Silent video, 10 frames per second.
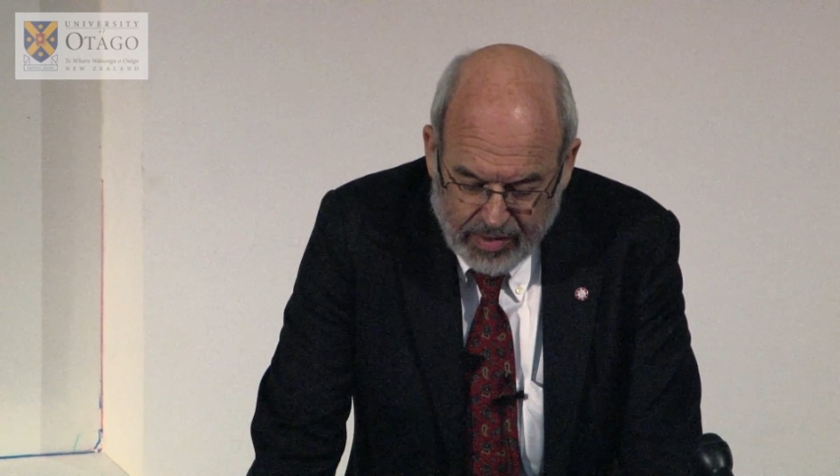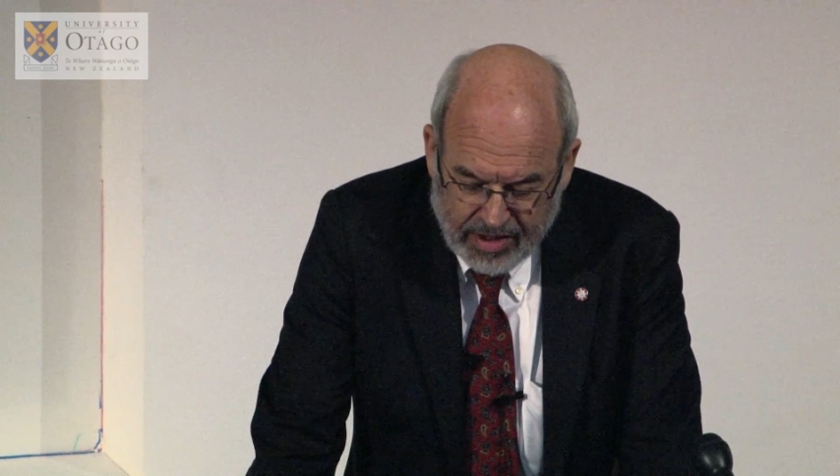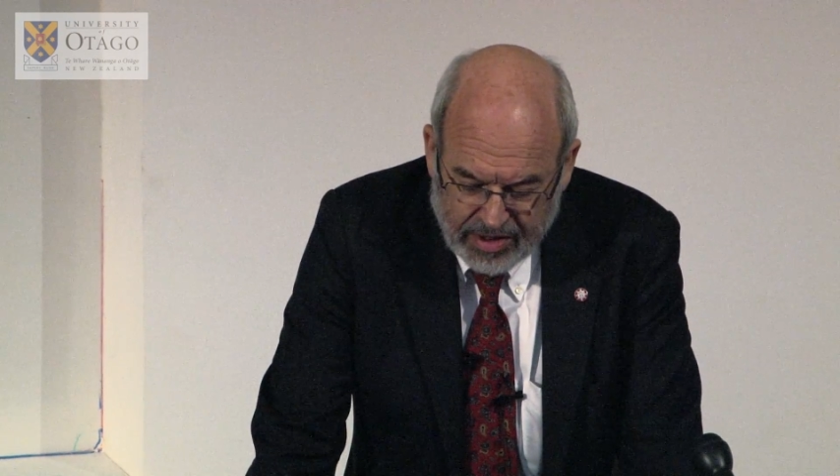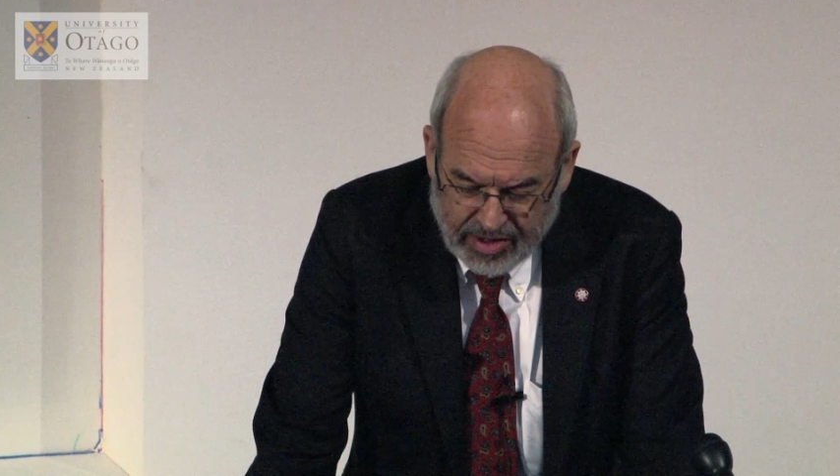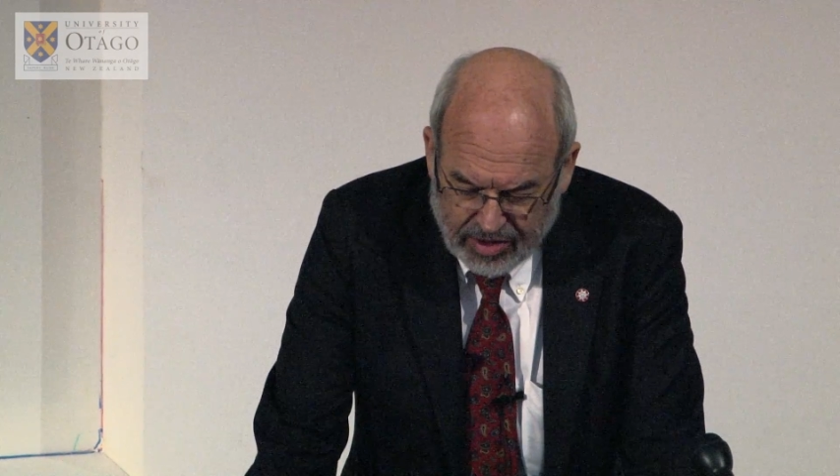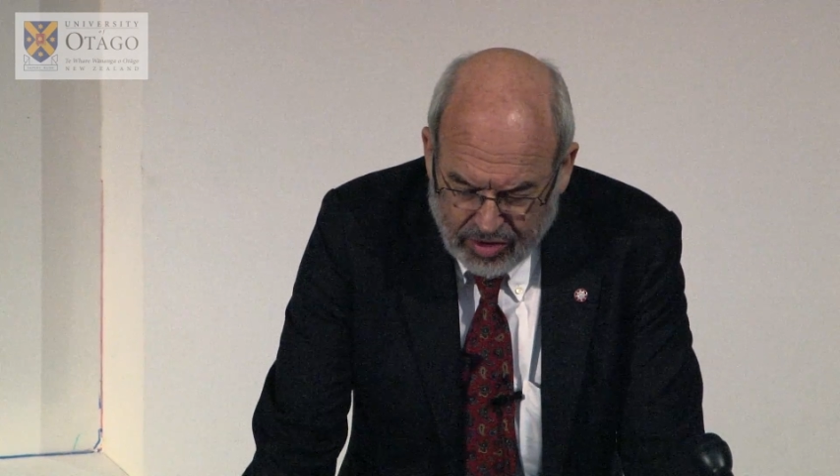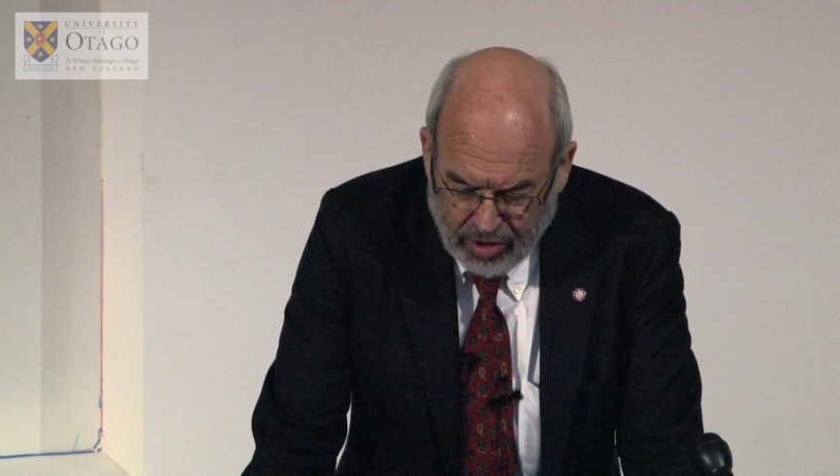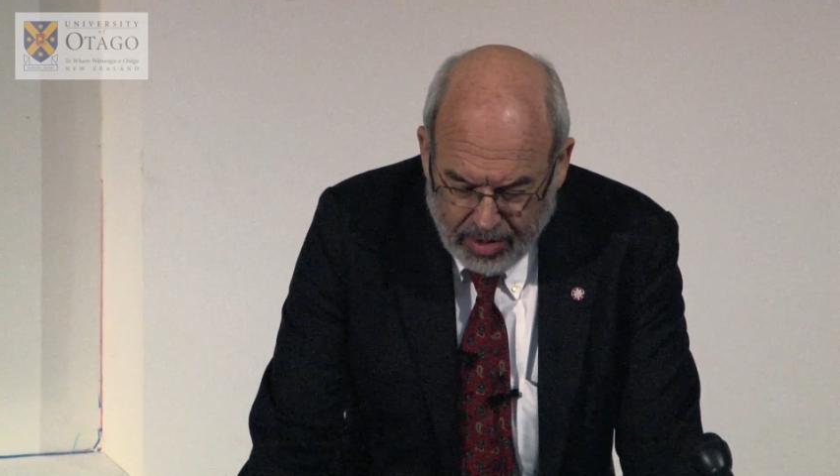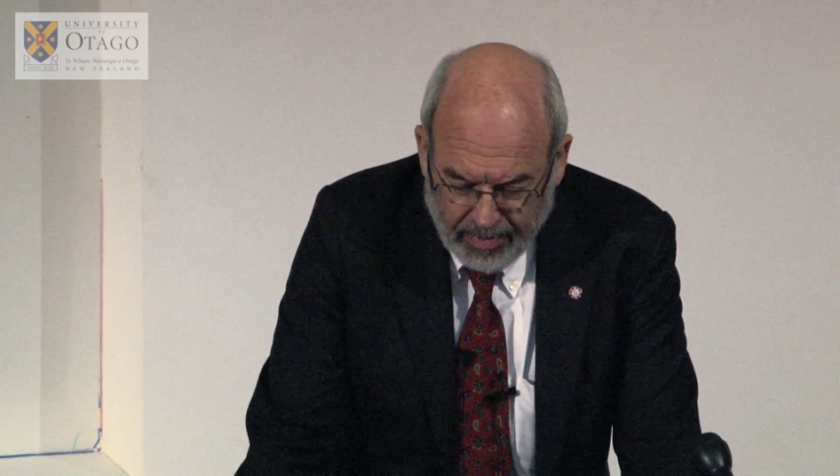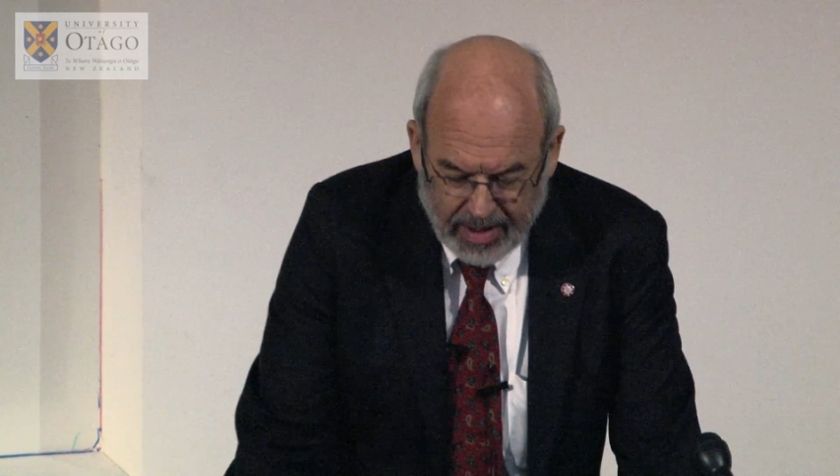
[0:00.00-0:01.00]
which is
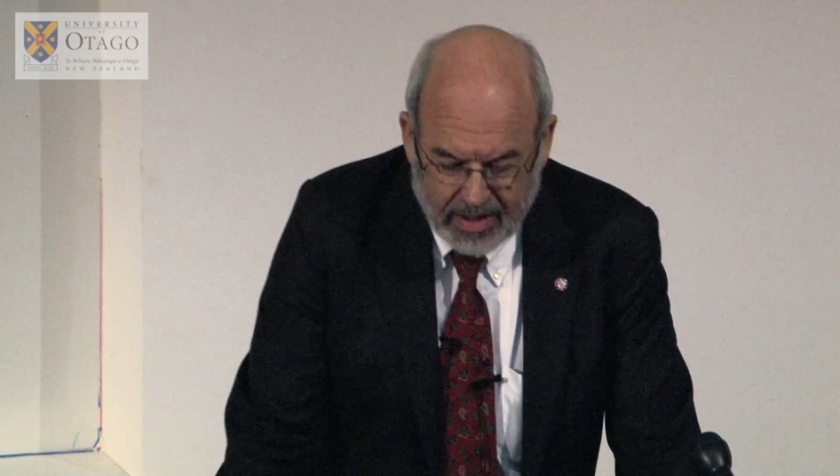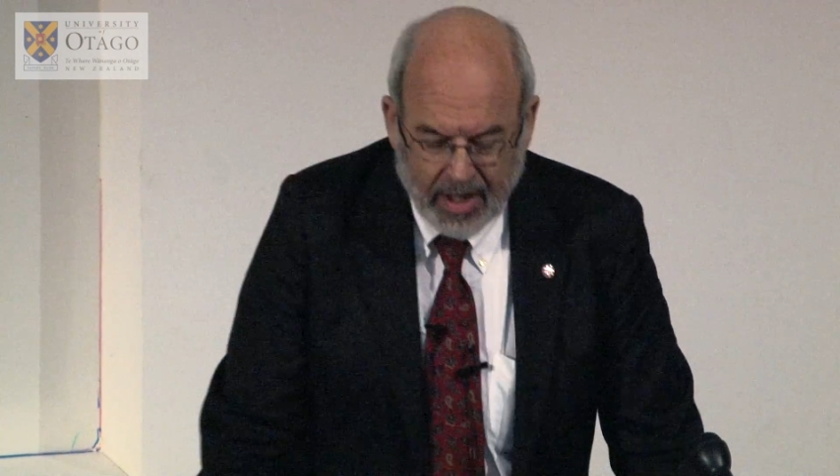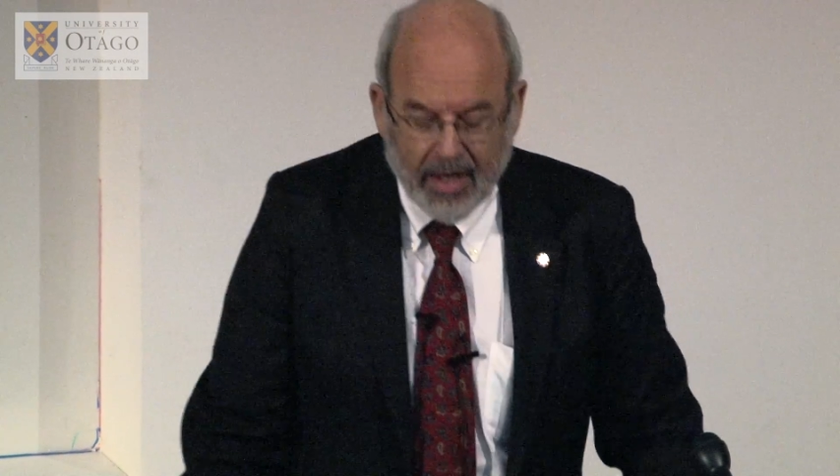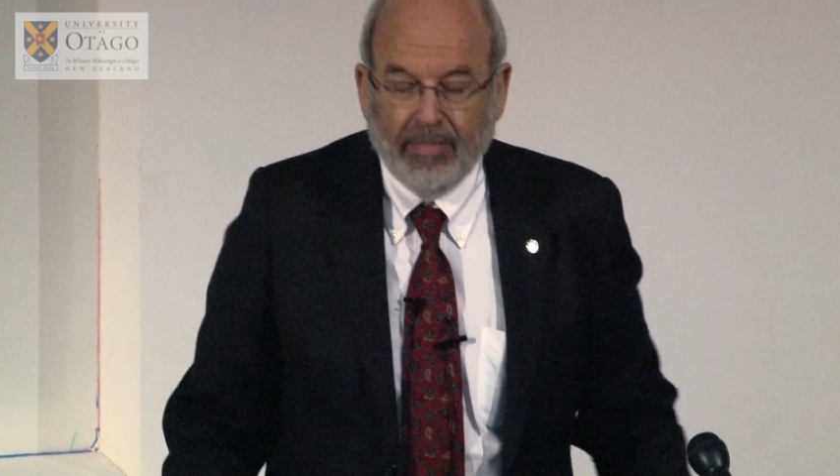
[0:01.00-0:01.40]
determined